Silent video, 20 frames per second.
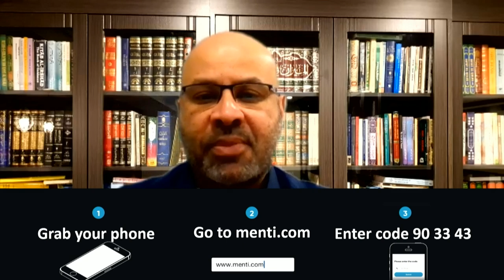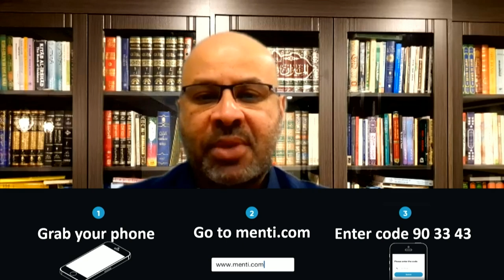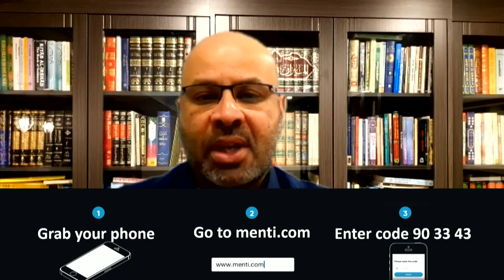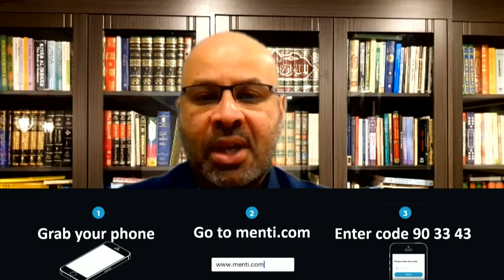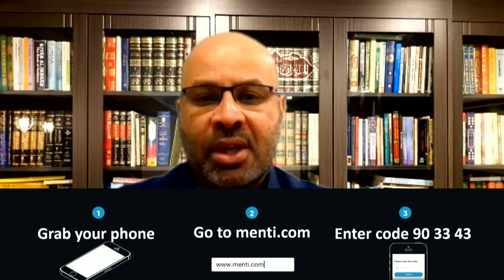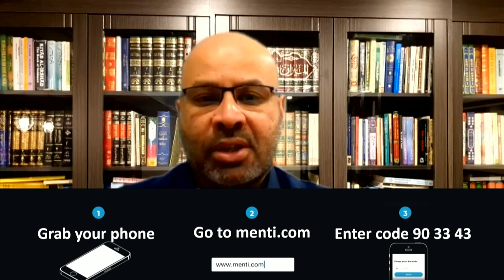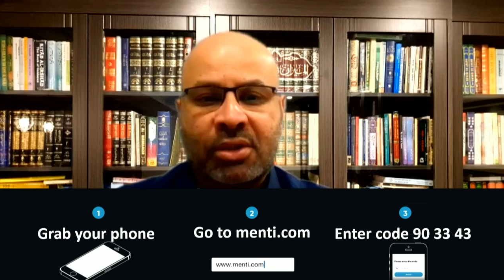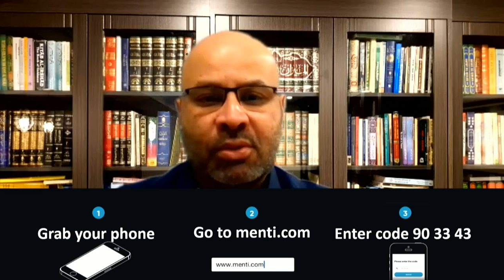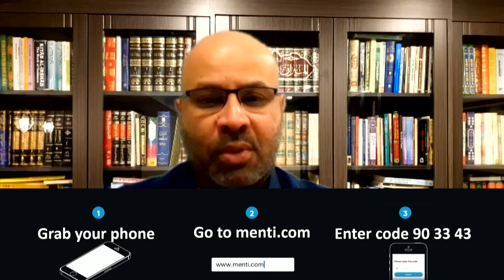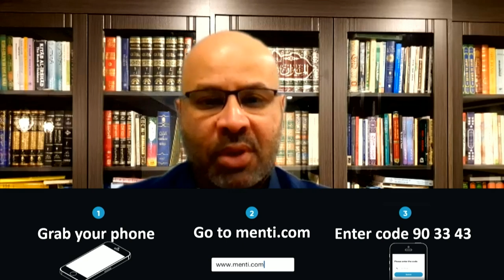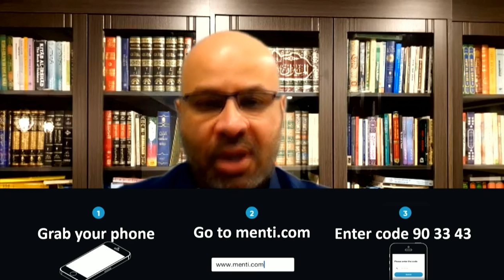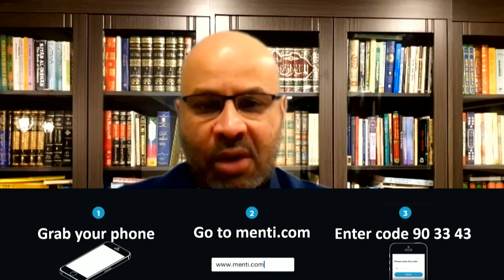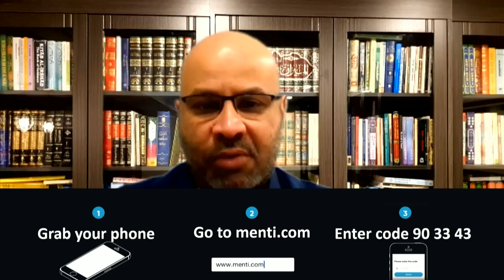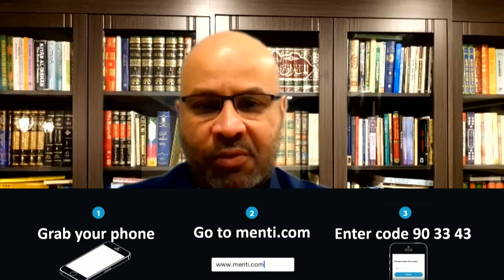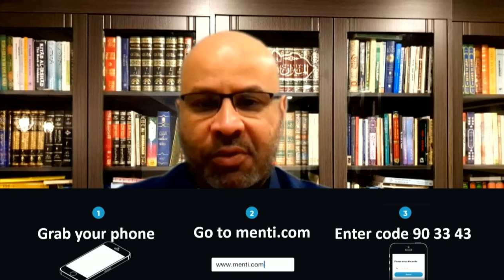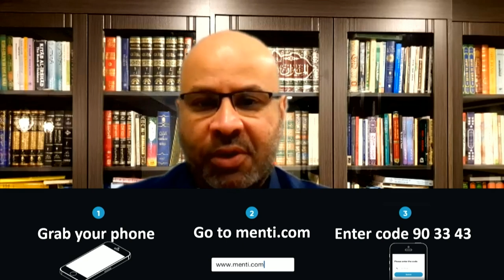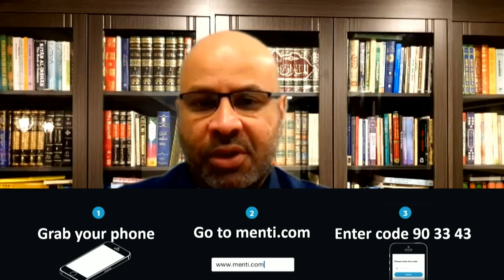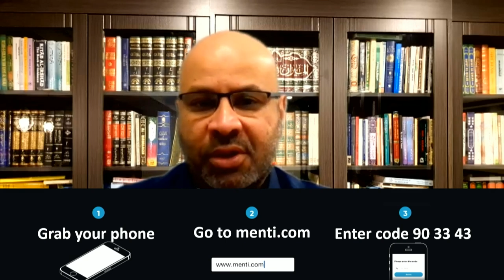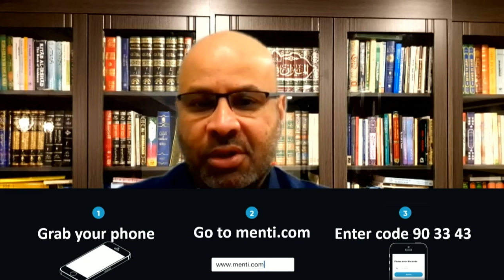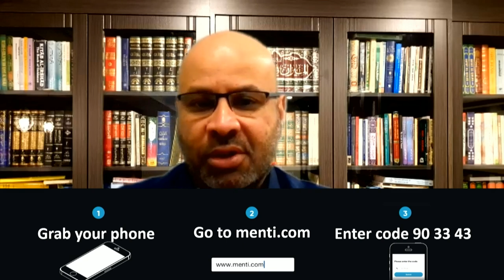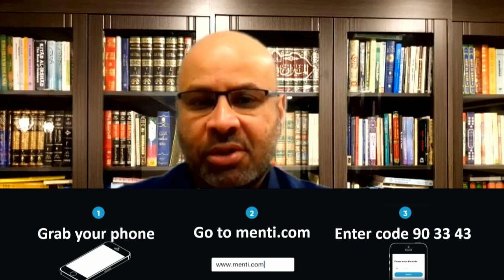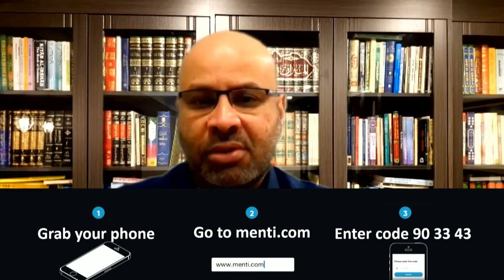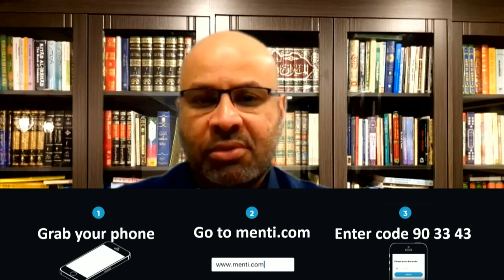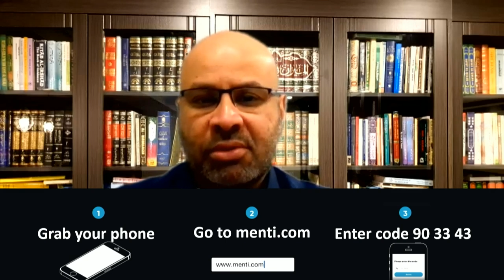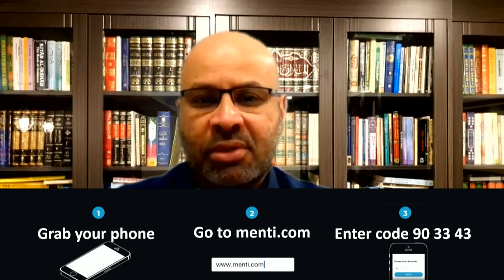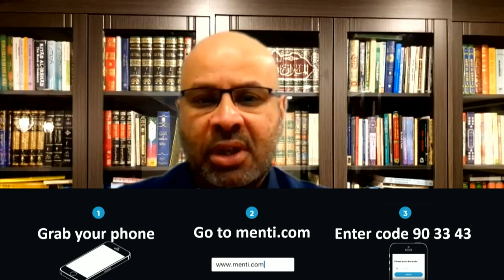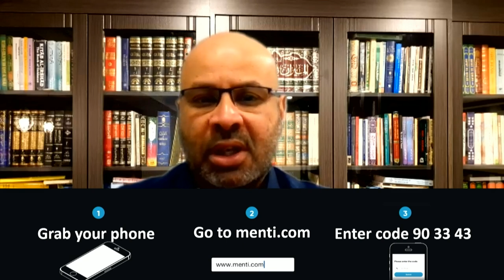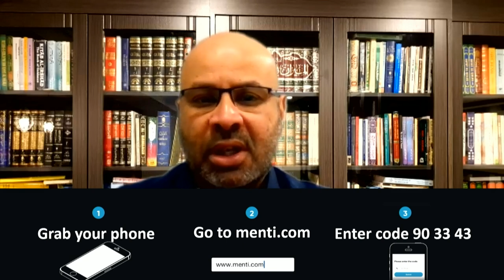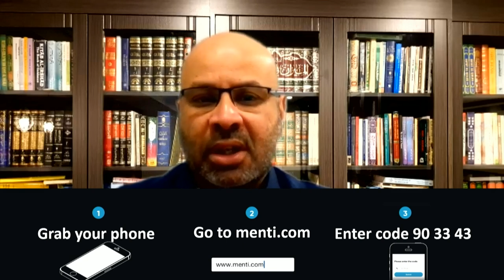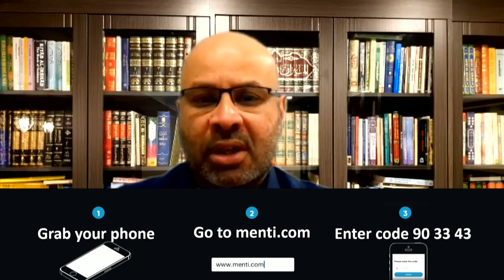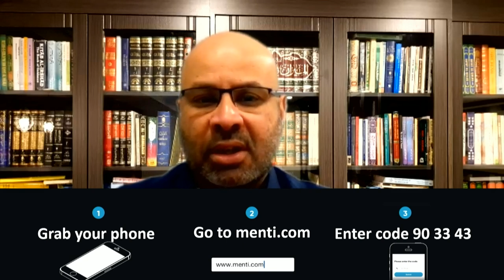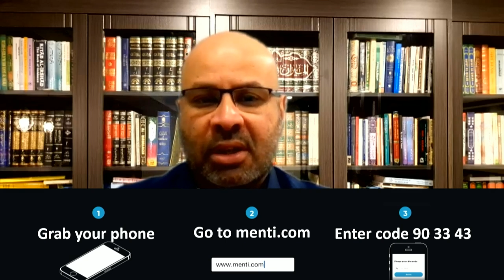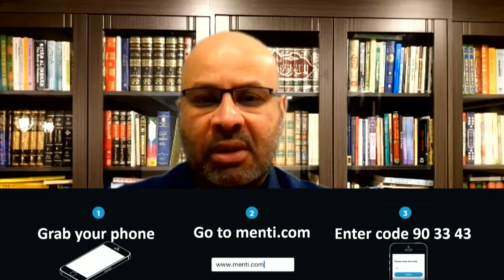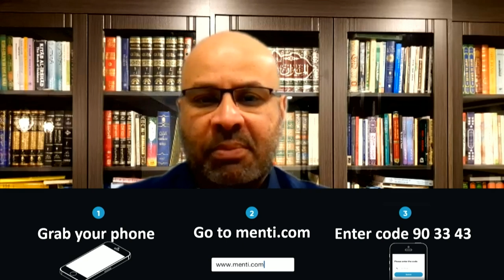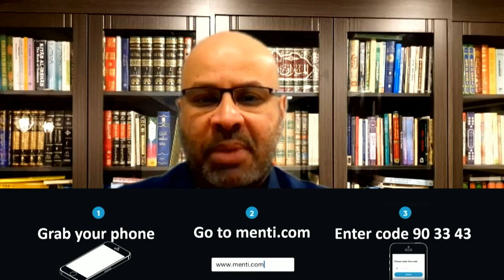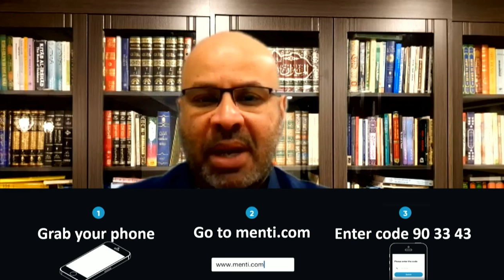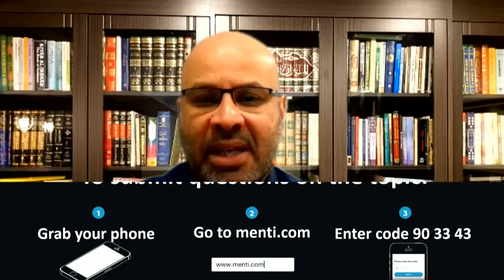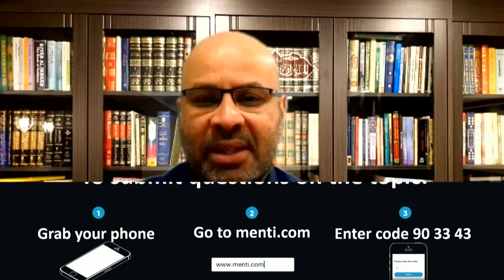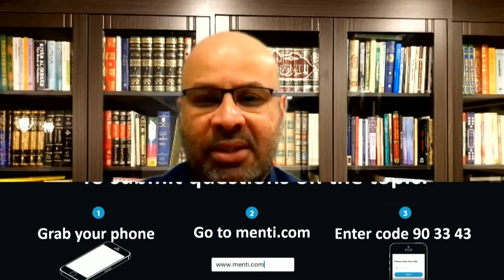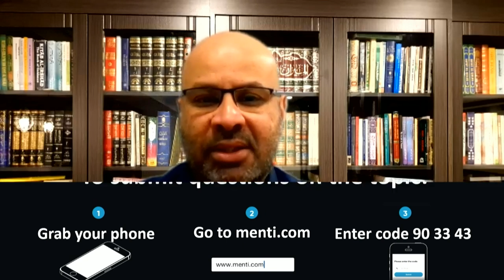So without further ado, I'm going to
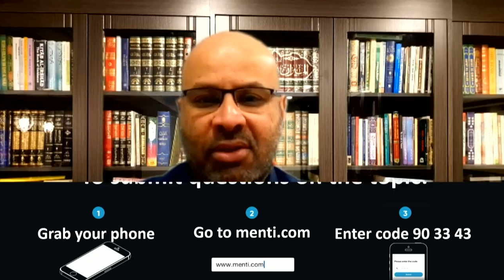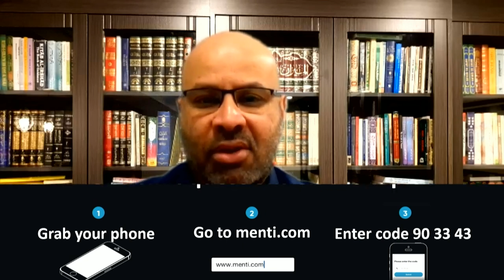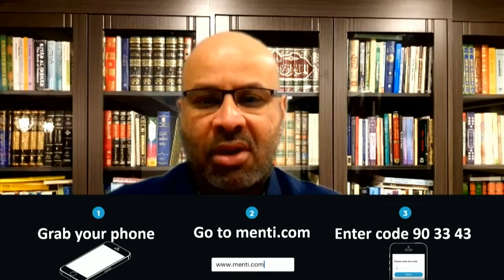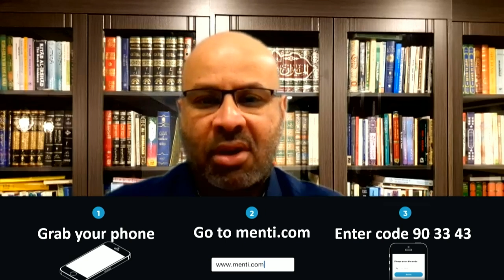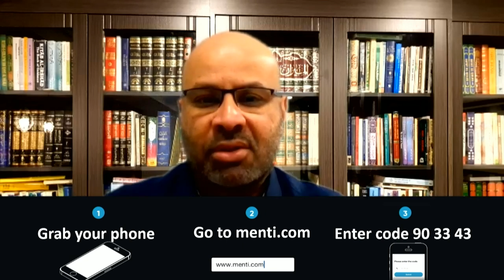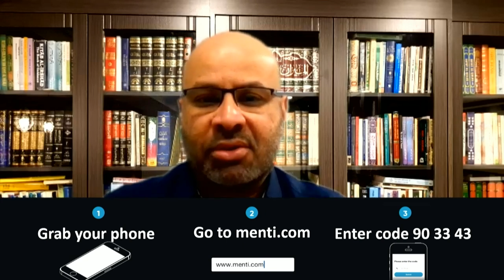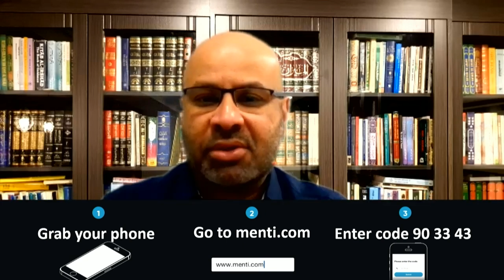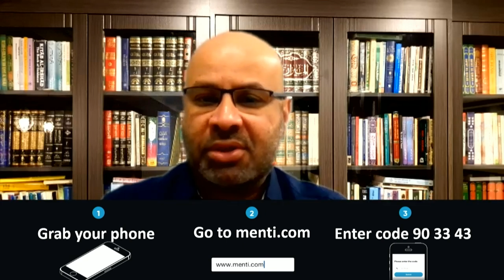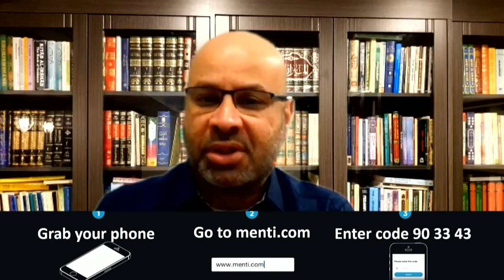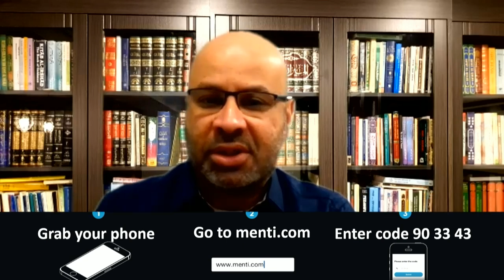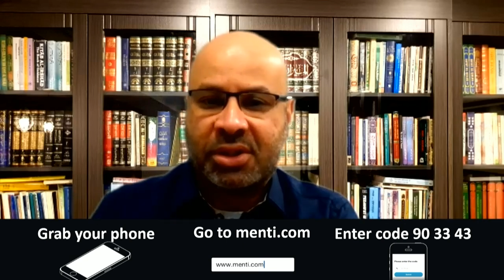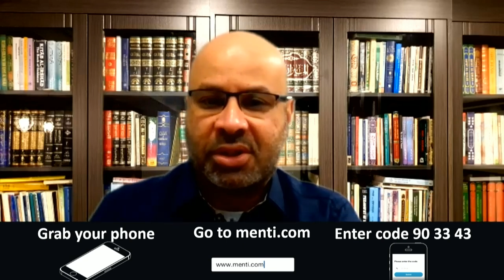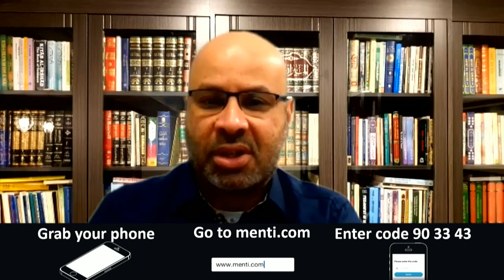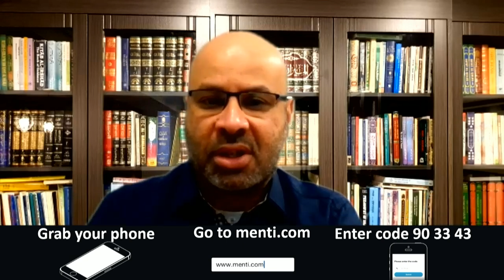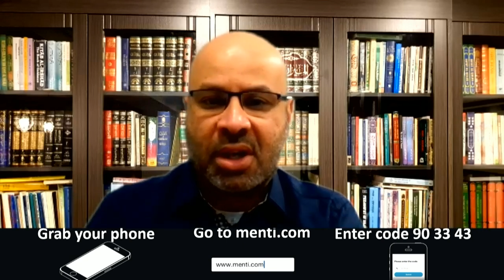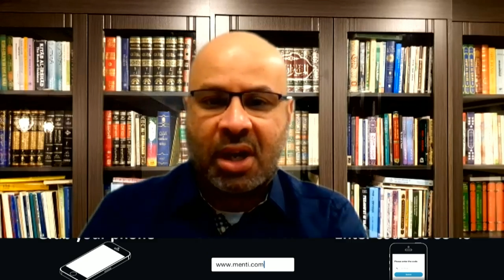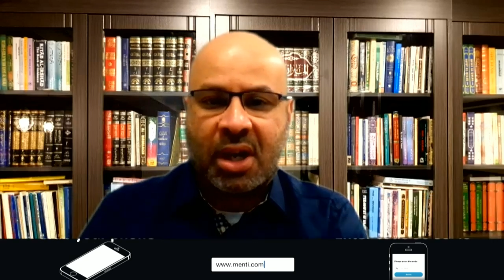pass it on to Sister Anar.